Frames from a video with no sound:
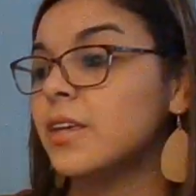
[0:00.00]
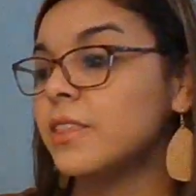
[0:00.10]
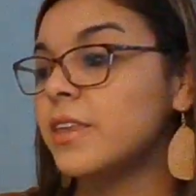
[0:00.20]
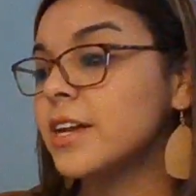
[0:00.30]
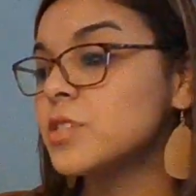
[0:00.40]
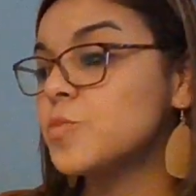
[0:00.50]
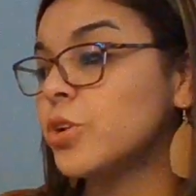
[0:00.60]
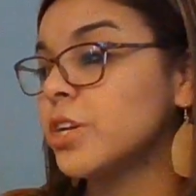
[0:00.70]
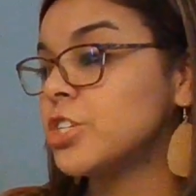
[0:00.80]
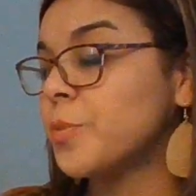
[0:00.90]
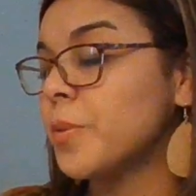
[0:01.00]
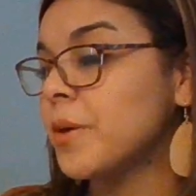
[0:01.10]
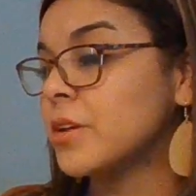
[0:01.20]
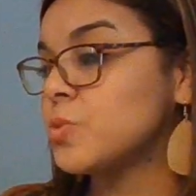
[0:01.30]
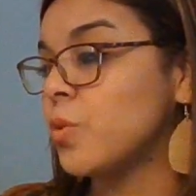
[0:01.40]
The next morning, Jumping
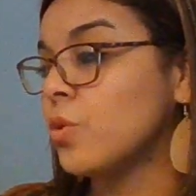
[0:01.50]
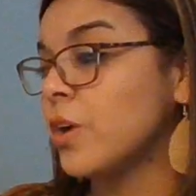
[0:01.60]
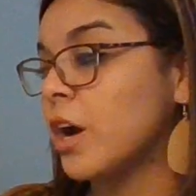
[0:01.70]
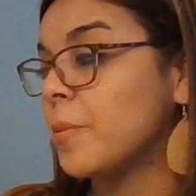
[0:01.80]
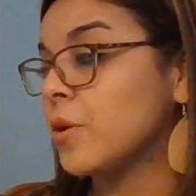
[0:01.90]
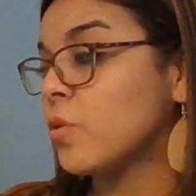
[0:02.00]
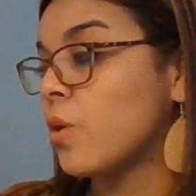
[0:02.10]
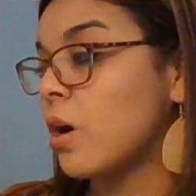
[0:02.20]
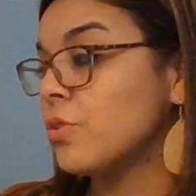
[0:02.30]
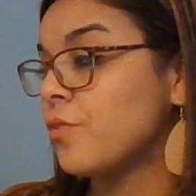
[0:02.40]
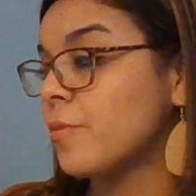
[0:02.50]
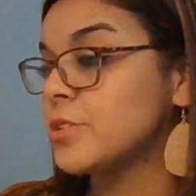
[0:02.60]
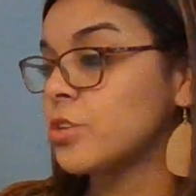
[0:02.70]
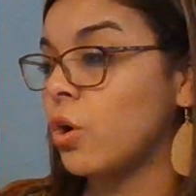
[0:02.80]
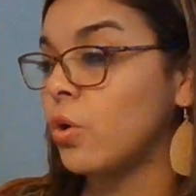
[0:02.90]
Mouse woke up and crawled from
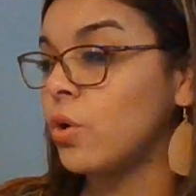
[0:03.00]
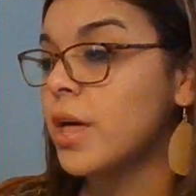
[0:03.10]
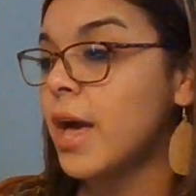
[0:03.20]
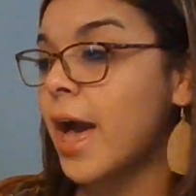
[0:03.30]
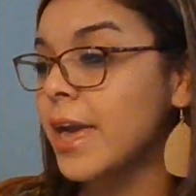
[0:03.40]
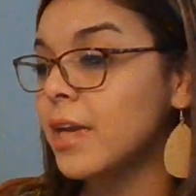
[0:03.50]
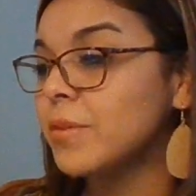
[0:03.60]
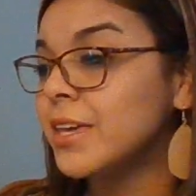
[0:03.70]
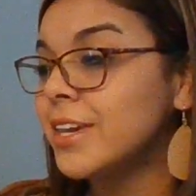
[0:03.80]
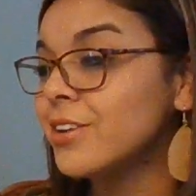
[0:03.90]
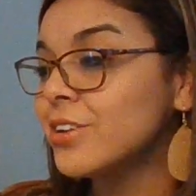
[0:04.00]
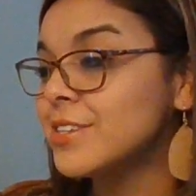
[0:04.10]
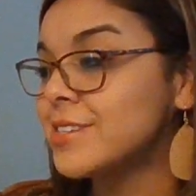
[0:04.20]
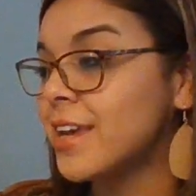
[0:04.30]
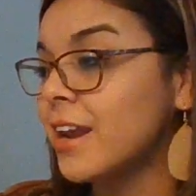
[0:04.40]
his hole. "I am here," he
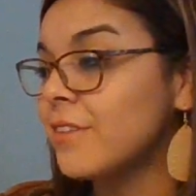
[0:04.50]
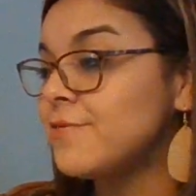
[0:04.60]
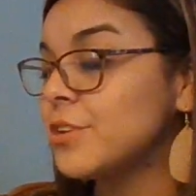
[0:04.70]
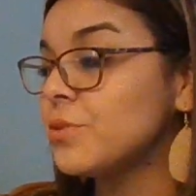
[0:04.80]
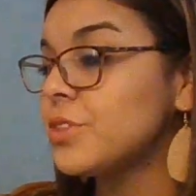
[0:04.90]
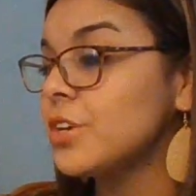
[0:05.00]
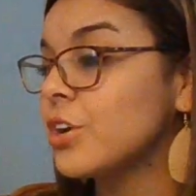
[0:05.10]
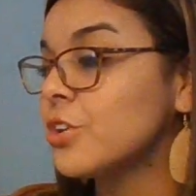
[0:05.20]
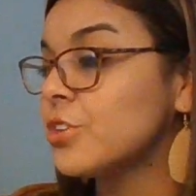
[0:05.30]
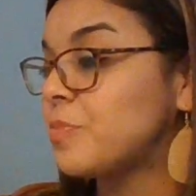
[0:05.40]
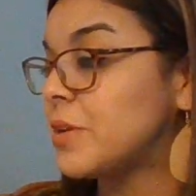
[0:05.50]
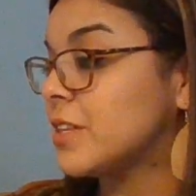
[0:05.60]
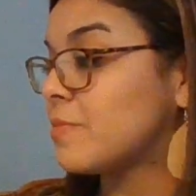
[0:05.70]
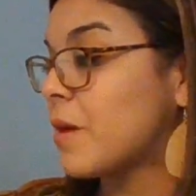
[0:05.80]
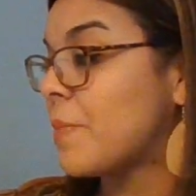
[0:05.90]
said. "I feel the earth
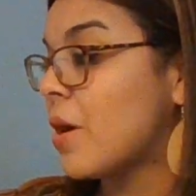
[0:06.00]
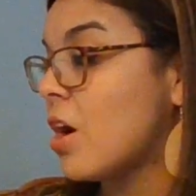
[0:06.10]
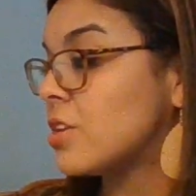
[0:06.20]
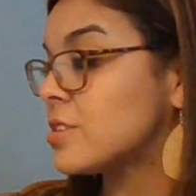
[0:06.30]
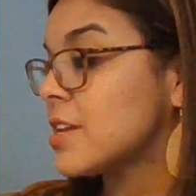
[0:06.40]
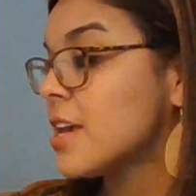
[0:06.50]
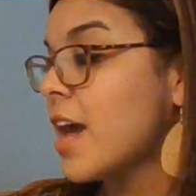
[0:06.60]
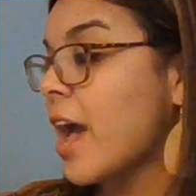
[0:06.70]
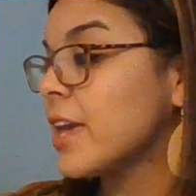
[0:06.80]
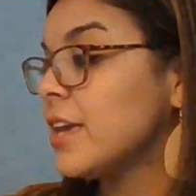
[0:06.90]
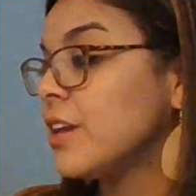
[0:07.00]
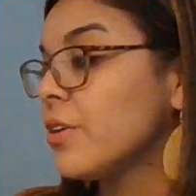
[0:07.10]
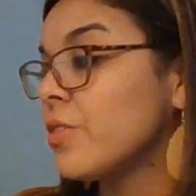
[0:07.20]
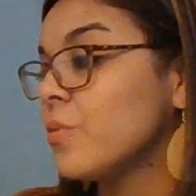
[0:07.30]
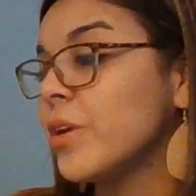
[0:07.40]
beneath my paws. I
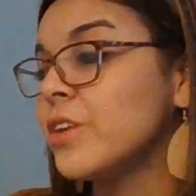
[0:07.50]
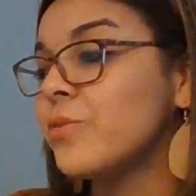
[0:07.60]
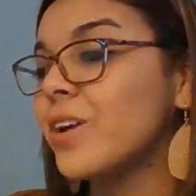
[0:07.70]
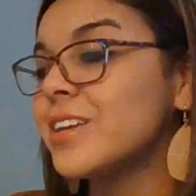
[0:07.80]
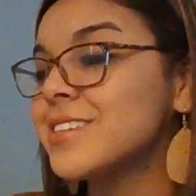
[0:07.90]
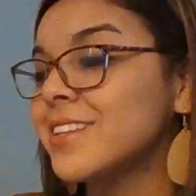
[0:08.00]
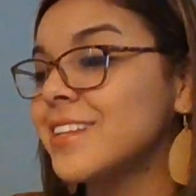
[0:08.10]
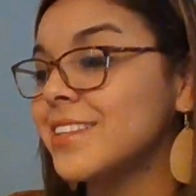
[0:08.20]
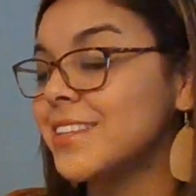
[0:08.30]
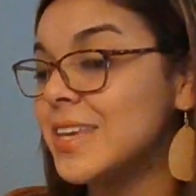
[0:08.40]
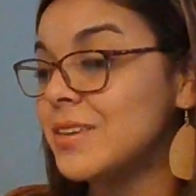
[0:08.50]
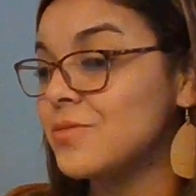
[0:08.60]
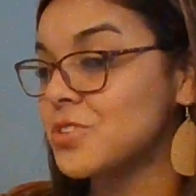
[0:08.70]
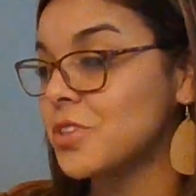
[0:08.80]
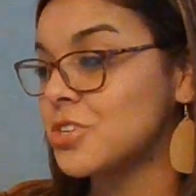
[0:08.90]
hear the wind rustling
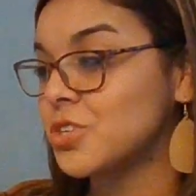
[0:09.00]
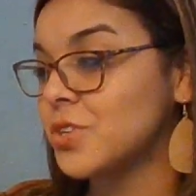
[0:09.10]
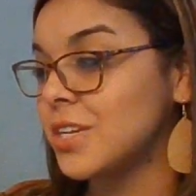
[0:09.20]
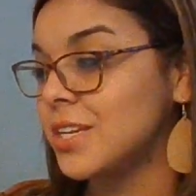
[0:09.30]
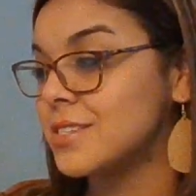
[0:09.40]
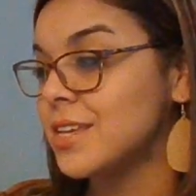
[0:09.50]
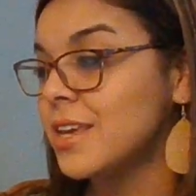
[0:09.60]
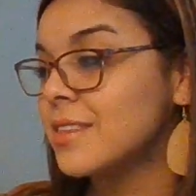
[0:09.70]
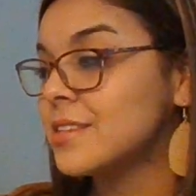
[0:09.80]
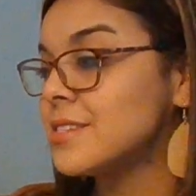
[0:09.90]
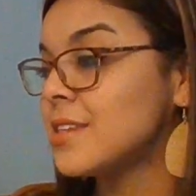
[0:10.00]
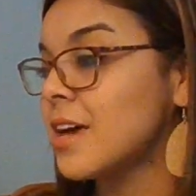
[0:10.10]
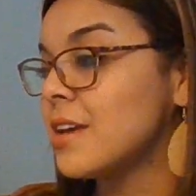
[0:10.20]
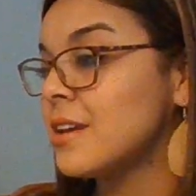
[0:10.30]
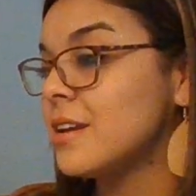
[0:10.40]
leaves on the trees. The
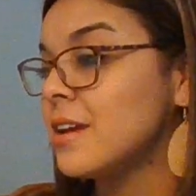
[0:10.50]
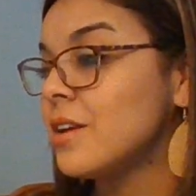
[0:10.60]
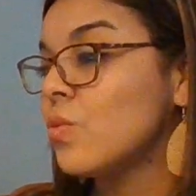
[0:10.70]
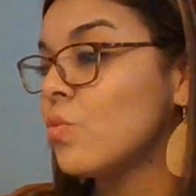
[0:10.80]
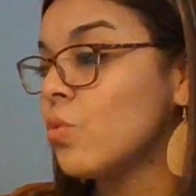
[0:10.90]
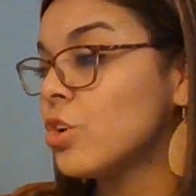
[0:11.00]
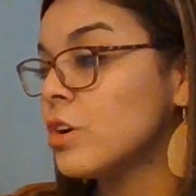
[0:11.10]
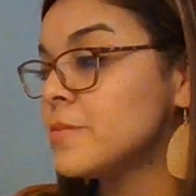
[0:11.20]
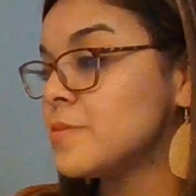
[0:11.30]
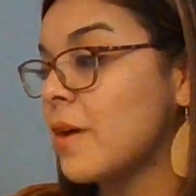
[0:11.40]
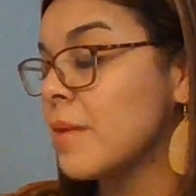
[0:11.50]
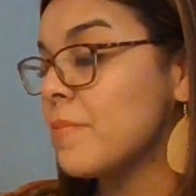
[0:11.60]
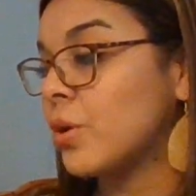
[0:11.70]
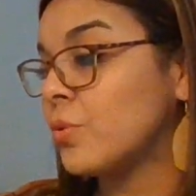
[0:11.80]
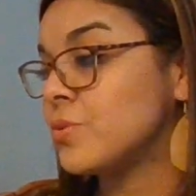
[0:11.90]
sun warms my
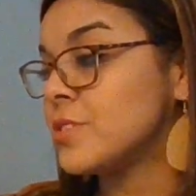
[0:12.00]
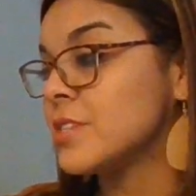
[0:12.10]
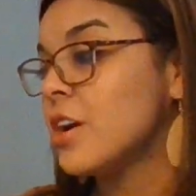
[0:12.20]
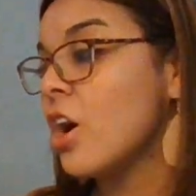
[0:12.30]
bones.